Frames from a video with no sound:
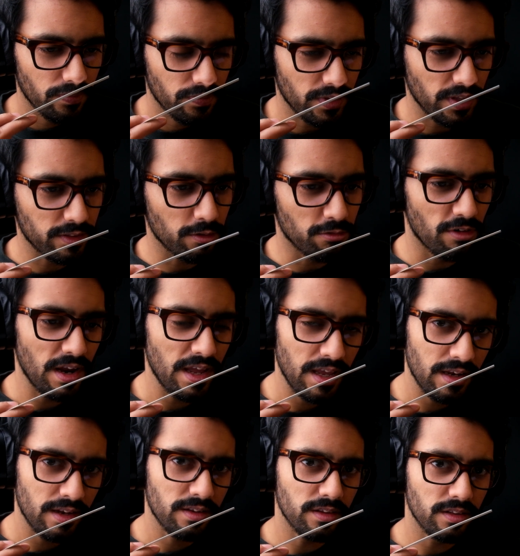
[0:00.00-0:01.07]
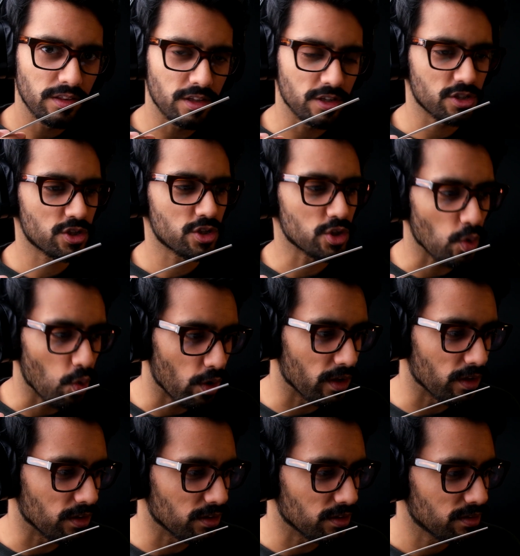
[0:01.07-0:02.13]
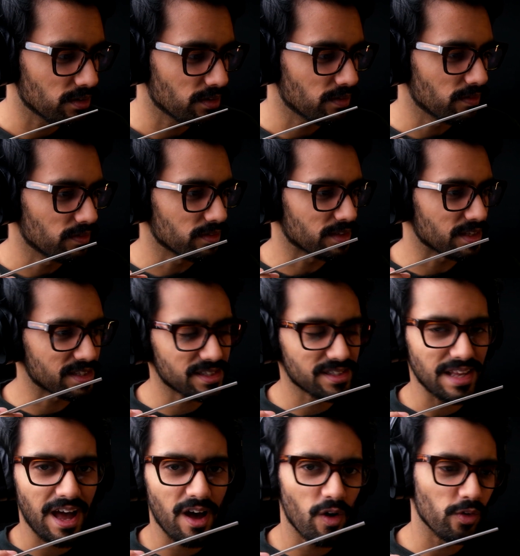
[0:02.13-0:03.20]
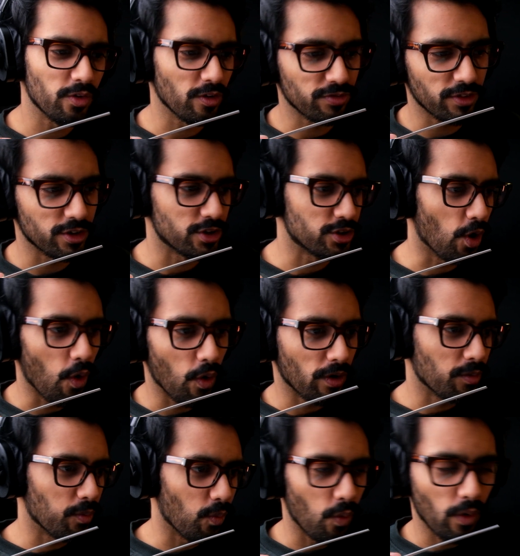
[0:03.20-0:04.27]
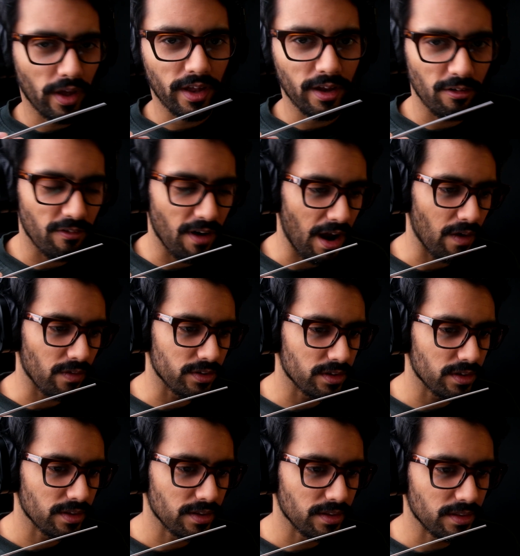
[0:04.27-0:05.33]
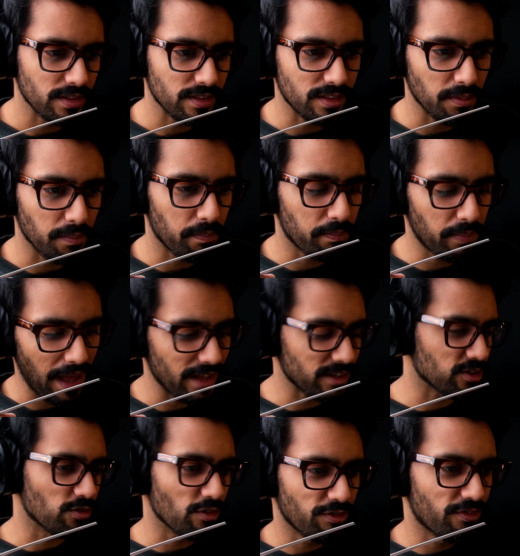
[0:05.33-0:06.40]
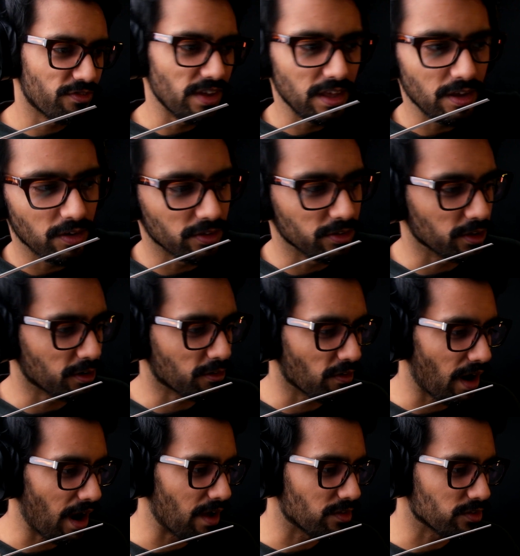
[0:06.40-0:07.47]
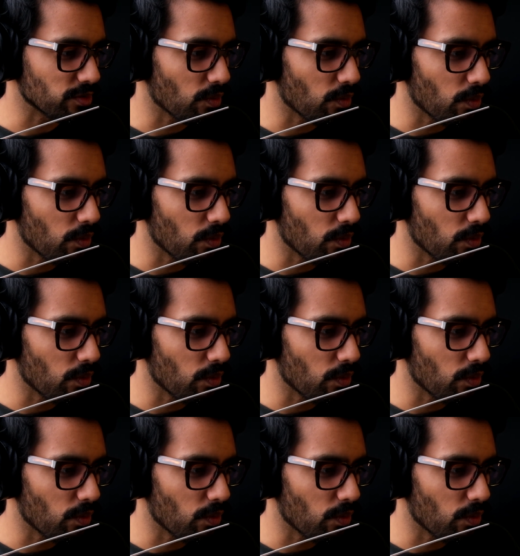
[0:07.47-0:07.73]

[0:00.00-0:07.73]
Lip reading: that the rain, the soil, the sound of the dog walking around, the patter of feet on the ground,